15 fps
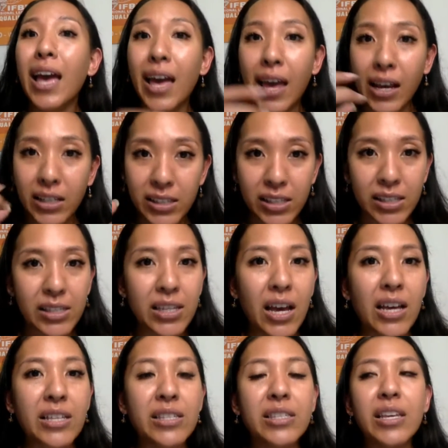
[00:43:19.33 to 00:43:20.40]

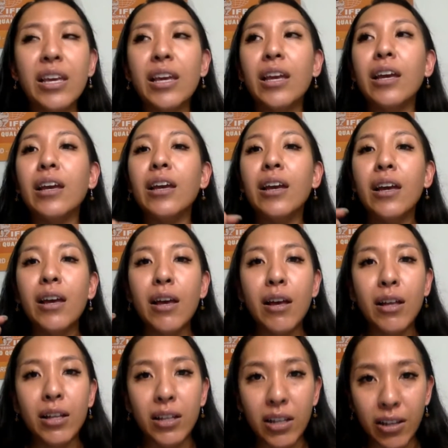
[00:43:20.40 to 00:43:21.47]
exercising,
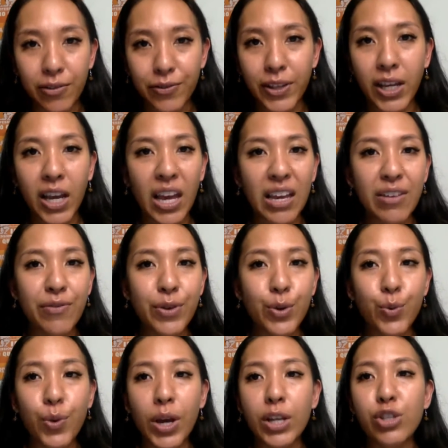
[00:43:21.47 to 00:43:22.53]
lifting heavy
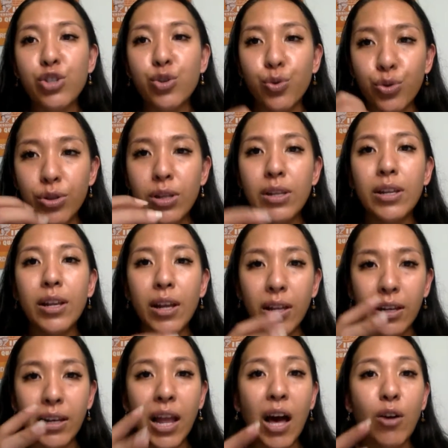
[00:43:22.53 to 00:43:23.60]
weights to
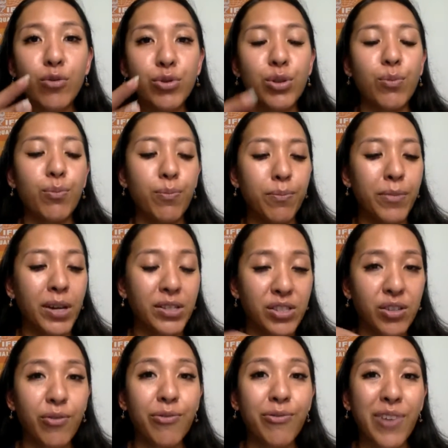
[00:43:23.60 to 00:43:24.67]
allow the
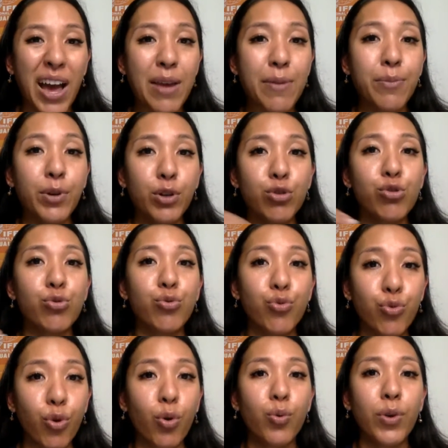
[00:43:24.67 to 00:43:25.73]
muscle fiber to
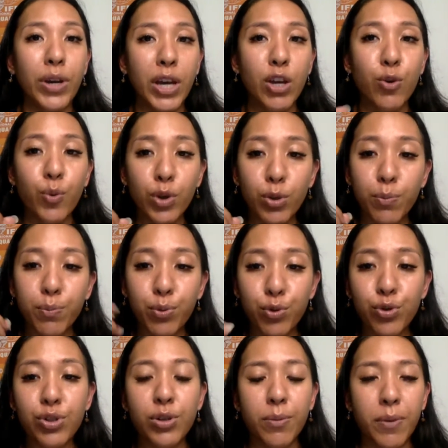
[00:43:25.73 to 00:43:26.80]
grow again. You want to
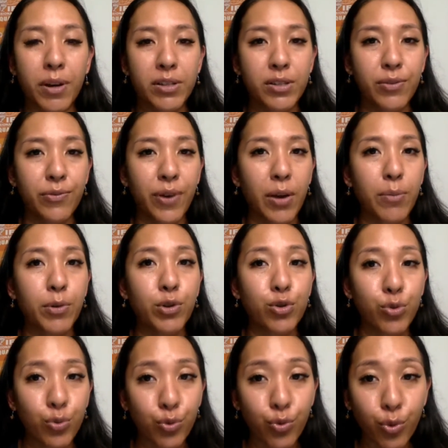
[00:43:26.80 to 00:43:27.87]
push the muscle fiber
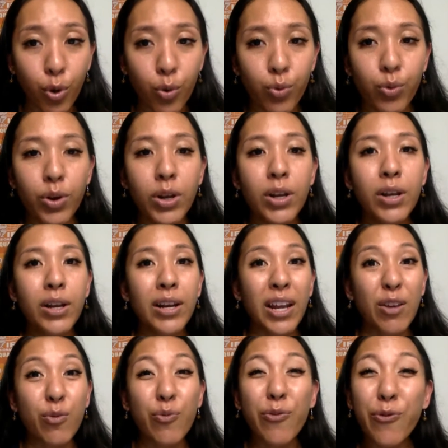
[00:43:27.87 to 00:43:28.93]
to grow,
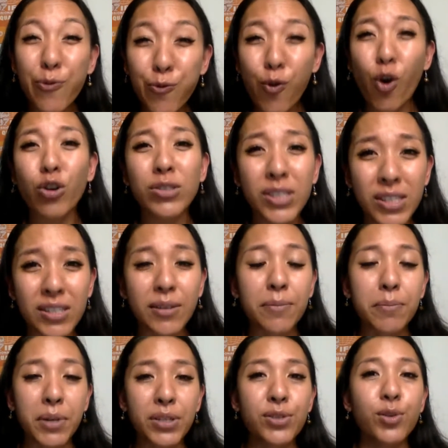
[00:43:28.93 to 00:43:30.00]
like force the
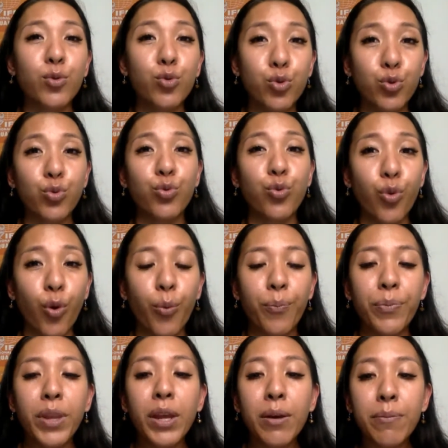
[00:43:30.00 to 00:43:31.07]
muscles to grow.
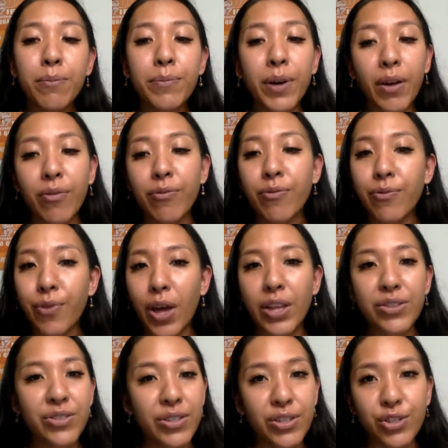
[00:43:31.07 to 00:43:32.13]
But
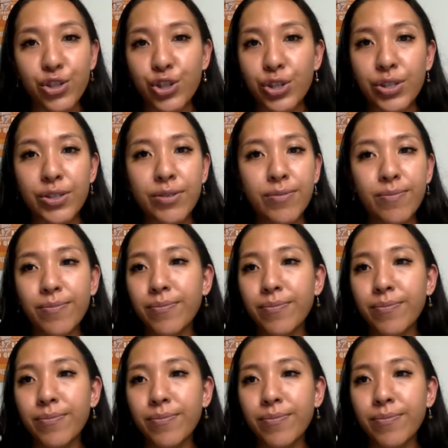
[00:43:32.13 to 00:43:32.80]
fats is just,